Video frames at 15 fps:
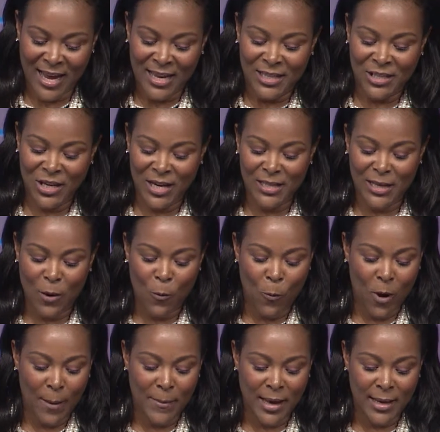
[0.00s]
she is a
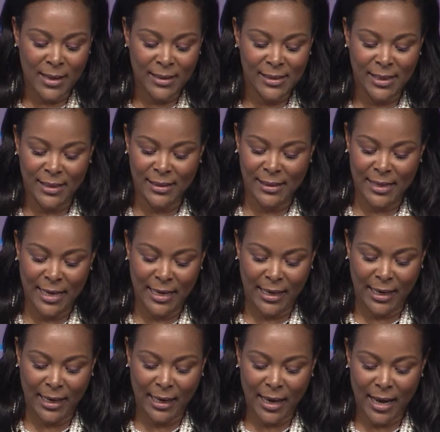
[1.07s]
woman
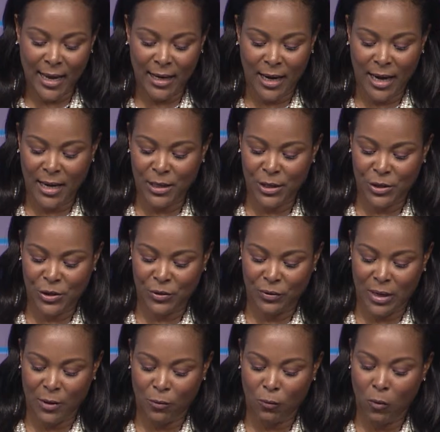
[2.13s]
succeeding in an
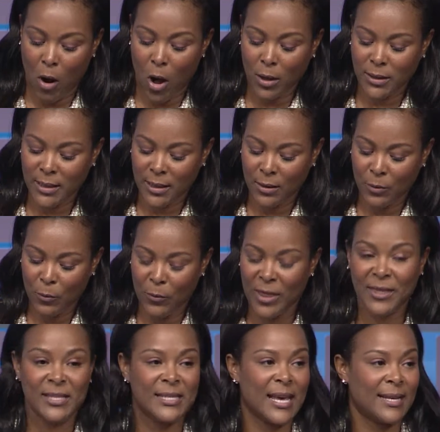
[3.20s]
industry wrought with
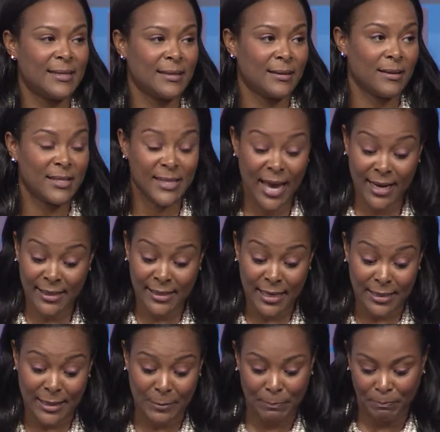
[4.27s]

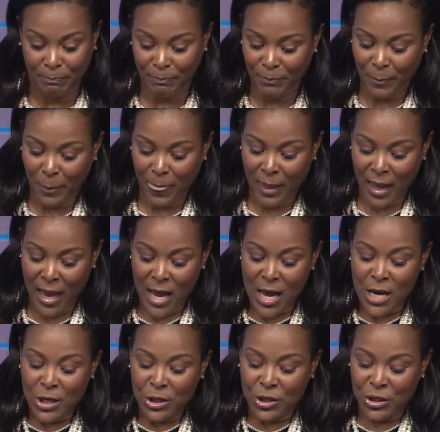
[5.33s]
sexism.
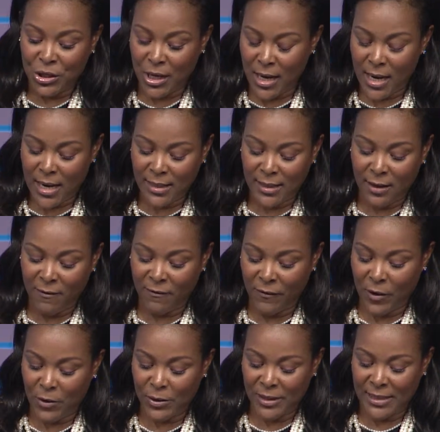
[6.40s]
She is the
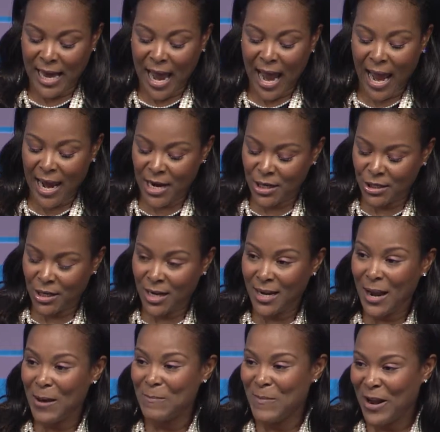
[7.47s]
first Asian
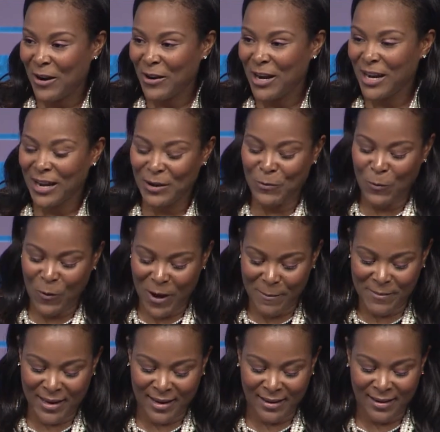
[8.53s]
American
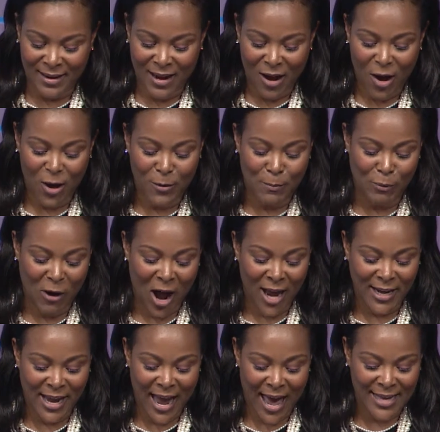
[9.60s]
woman on
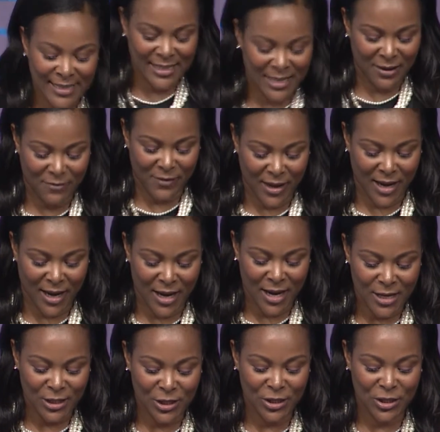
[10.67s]
broadcast TV
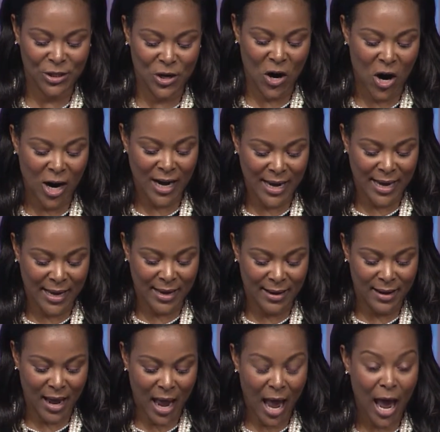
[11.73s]
to star
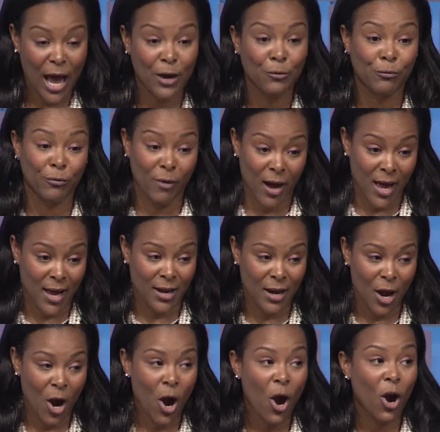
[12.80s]
in and run
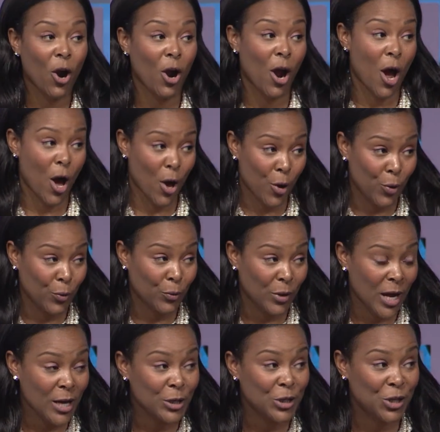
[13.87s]
her own
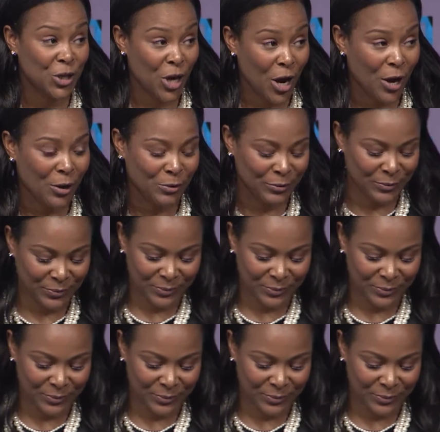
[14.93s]
show.